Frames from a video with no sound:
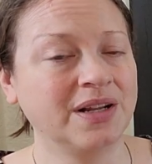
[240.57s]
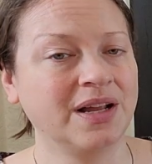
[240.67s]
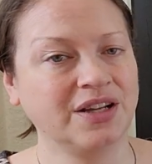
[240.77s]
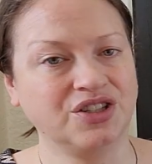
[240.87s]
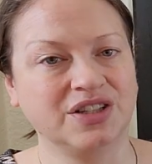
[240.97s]
and
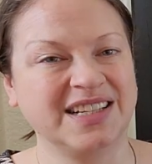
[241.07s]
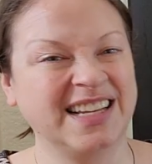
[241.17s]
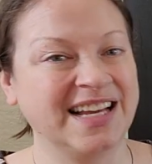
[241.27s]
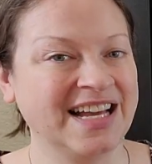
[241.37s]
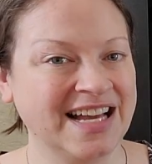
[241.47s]

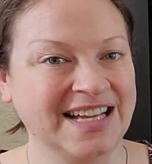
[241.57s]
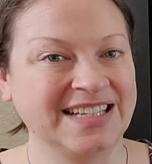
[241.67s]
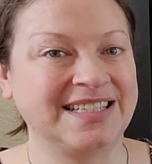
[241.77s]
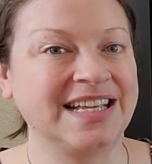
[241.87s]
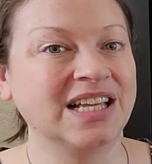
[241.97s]
actually
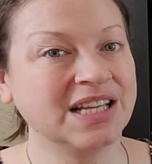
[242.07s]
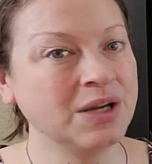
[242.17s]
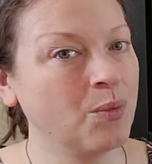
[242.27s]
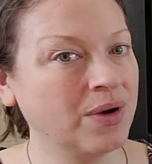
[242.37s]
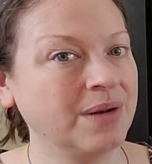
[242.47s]

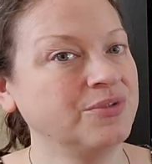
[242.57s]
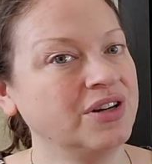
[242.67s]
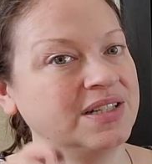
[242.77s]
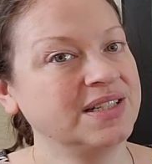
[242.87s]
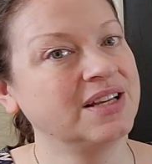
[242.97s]
sealing what I'm
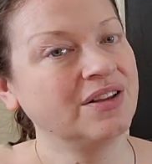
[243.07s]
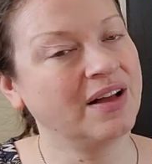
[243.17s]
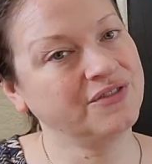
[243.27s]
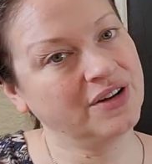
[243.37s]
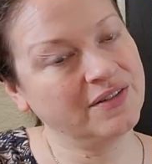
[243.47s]
trying to seal
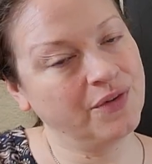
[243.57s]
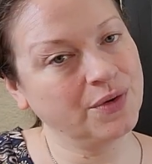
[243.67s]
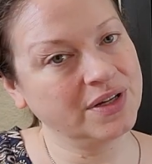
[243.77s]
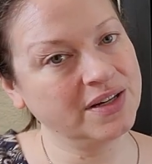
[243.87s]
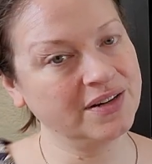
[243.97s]
after I
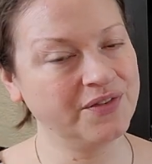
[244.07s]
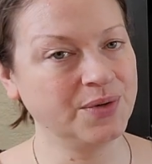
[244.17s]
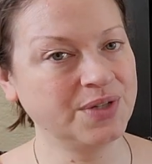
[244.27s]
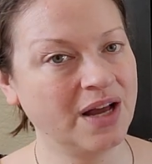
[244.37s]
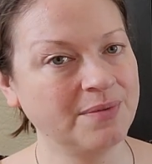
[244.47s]
folded it a
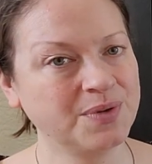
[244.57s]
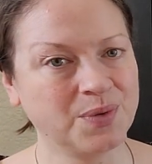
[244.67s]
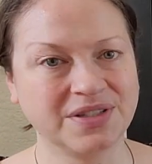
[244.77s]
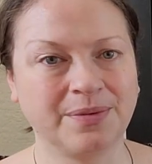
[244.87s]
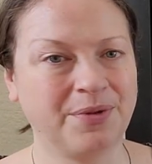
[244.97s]
few times,
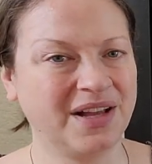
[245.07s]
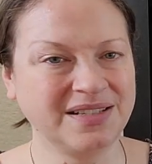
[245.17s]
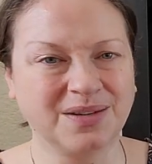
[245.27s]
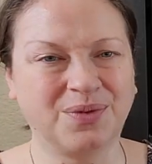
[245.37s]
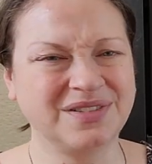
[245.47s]
whereas the
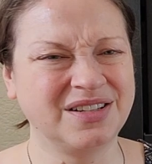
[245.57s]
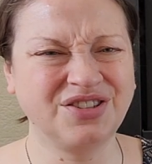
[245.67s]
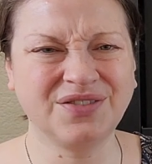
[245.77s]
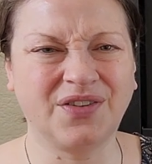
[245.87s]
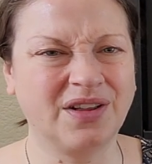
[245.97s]
plastic ones, they
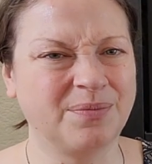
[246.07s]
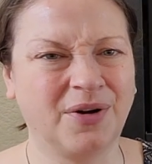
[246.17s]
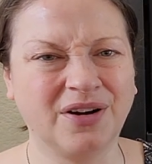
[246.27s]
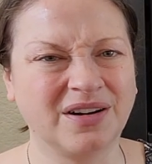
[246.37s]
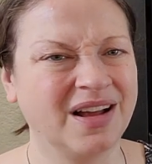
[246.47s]
just fall
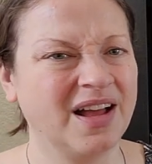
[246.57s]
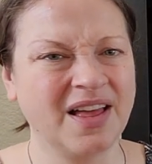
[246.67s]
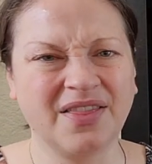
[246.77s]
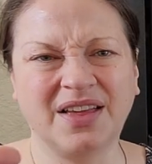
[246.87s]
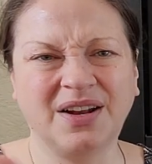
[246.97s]
apart.
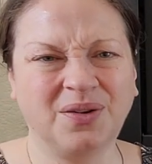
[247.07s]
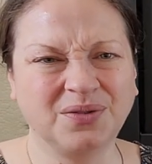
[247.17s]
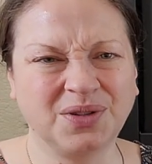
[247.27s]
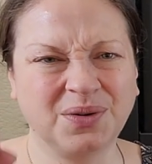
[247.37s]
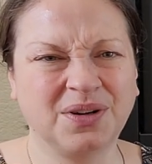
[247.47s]
They
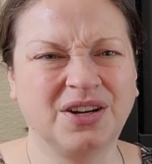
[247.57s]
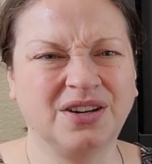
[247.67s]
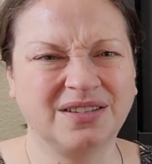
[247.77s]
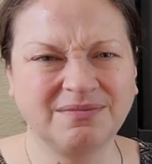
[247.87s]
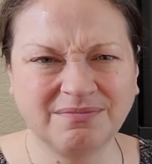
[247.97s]
don't do a
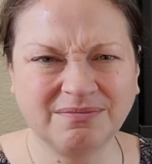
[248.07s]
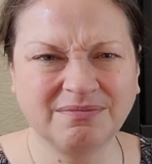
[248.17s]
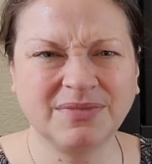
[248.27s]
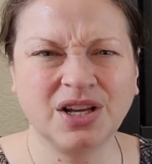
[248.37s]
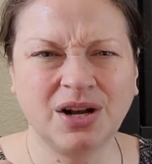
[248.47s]
good,
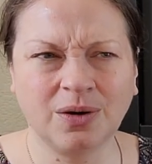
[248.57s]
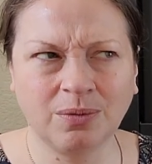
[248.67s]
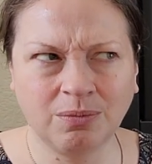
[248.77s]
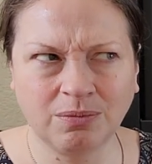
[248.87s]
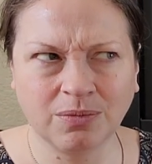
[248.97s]
you know,
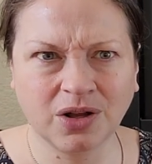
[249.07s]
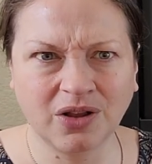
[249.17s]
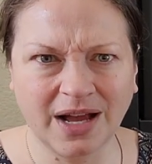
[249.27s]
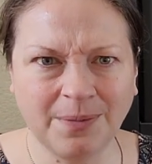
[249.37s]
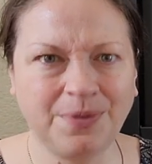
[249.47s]

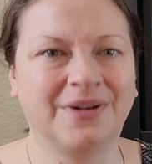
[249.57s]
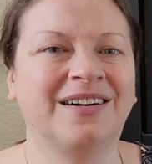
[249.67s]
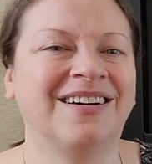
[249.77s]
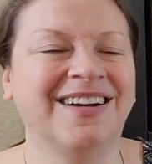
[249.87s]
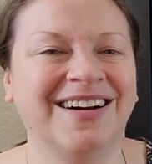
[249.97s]
clamp.
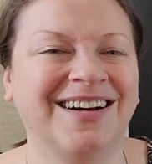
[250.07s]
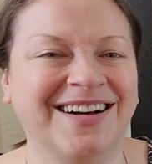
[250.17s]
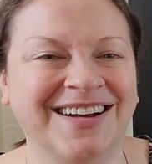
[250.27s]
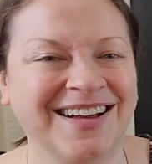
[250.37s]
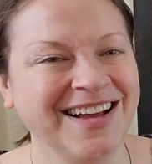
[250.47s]

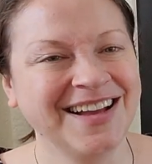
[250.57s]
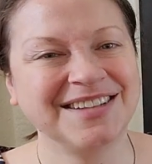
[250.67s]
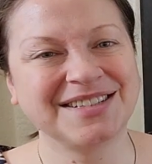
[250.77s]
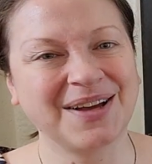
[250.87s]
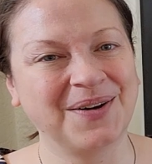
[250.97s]

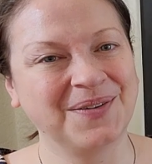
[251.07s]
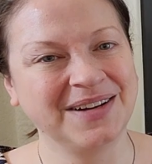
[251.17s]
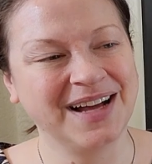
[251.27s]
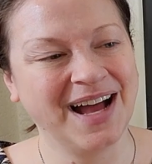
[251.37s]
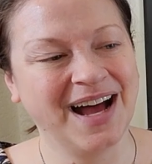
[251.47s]
So,
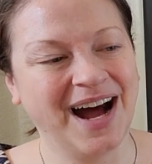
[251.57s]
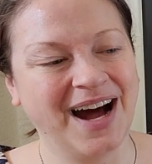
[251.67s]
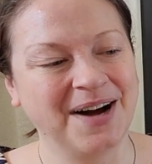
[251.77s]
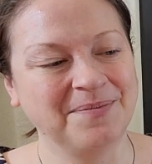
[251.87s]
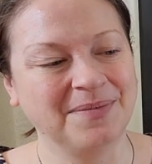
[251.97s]

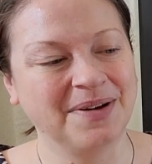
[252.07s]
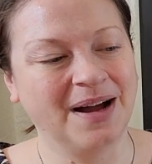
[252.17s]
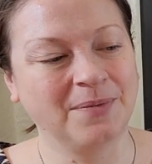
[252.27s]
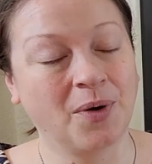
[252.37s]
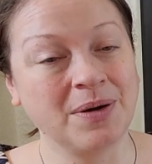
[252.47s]

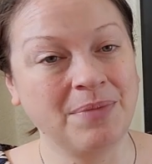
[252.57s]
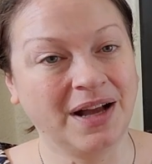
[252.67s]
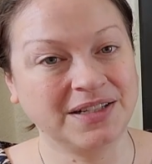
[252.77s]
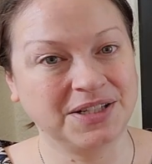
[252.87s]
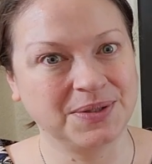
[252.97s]
I'm going
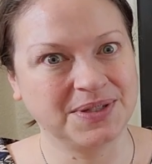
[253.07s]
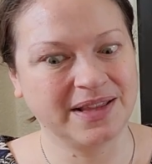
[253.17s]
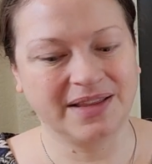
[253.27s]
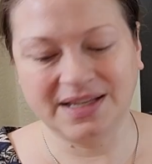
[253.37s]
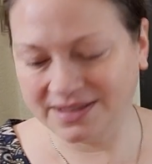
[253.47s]
back to
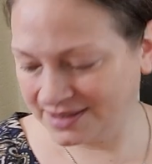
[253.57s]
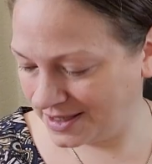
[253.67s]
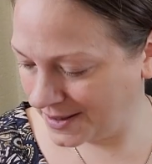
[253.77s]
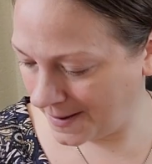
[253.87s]
using these.